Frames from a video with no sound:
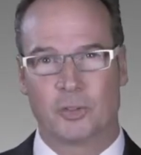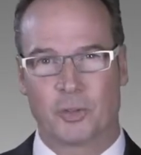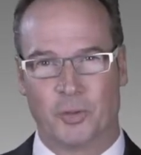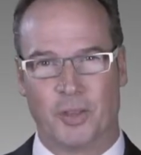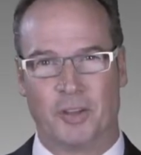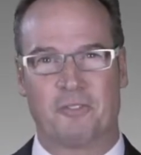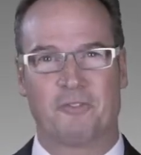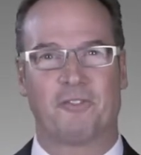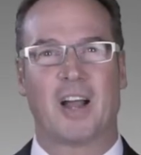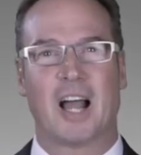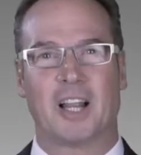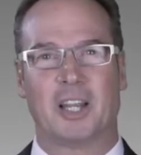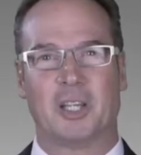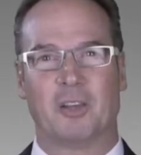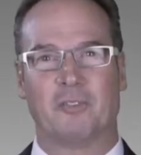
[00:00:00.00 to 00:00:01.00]
to the
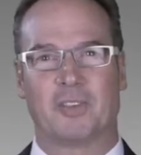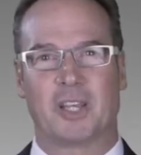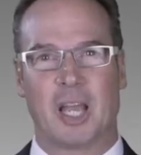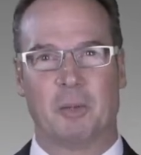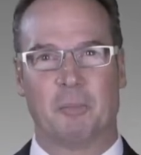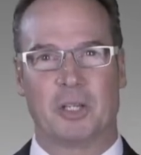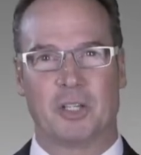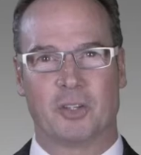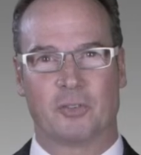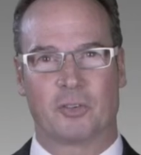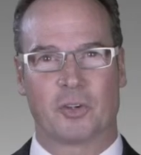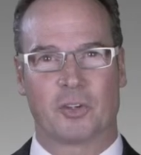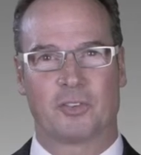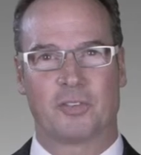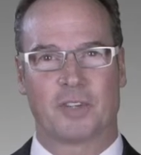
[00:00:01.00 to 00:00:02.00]
folly of gaming
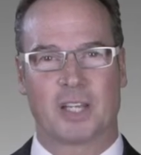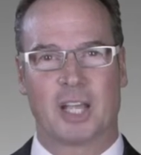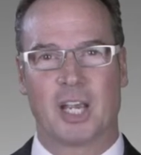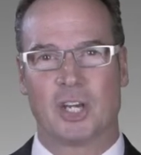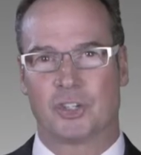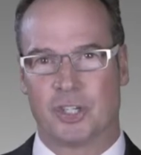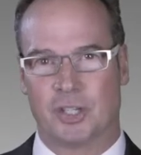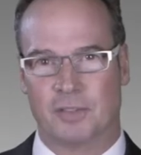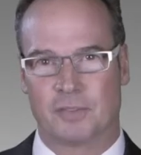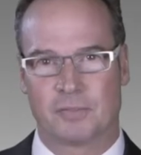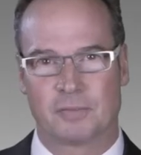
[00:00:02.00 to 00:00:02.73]
diversification.